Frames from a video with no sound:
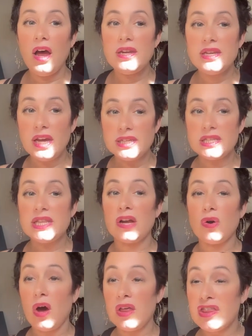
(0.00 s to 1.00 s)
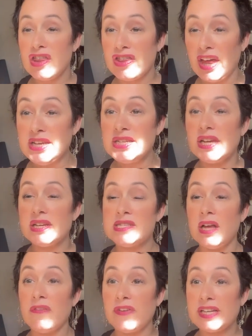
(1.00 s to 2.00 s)
And yet that authentic
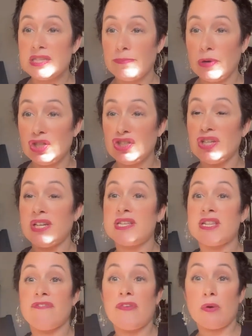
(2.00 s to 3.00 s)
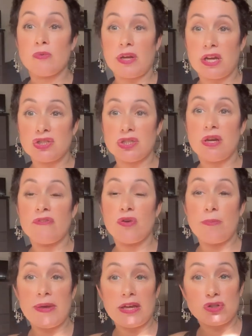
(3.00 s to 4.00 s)
self-expression is the foundation
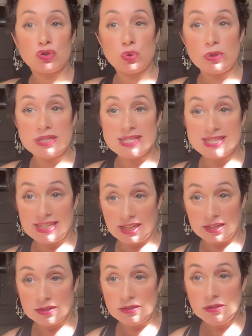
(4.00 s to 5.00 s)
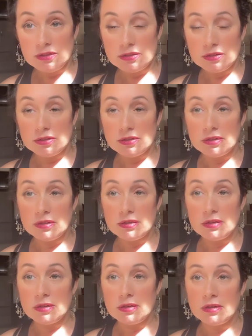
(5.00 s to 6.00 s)
of you being truly seen,
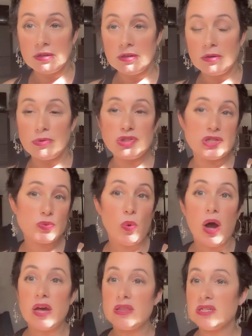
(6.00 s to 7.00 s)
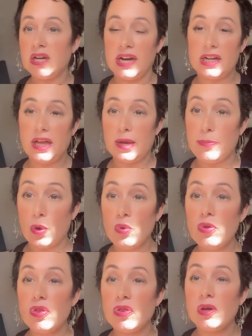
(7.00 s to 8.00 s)
which is why the title had
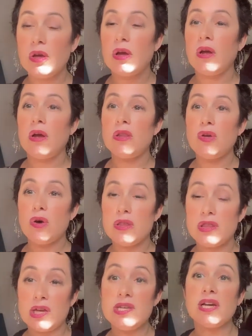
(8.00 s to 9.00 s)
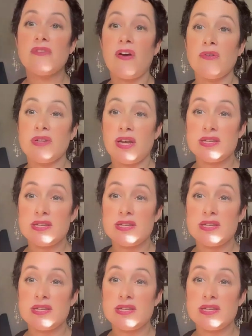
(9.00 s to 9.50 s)
both. The authentic